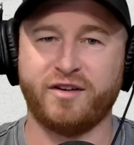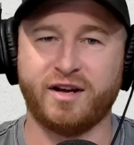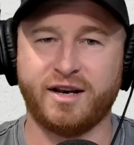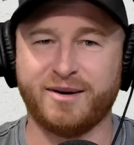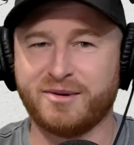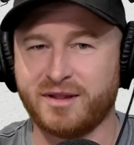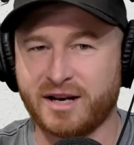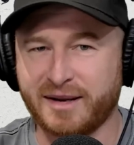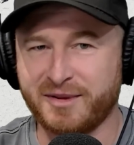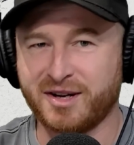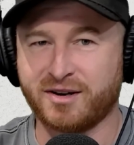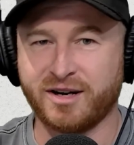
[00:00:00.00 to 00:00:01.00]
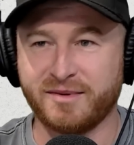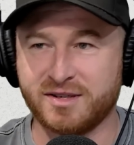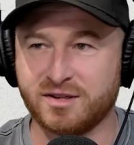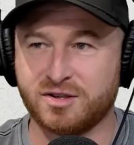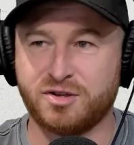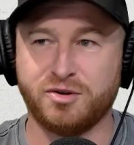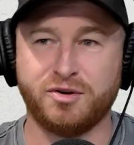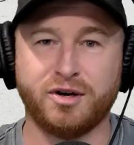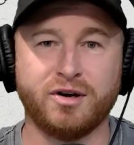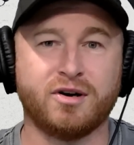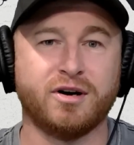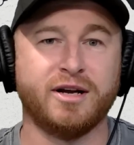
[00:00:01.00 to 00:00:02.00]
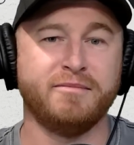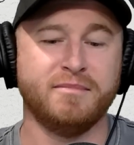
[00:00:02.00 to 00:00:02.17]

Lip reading: found out what the name of the cream is. It's Pseudo Cream.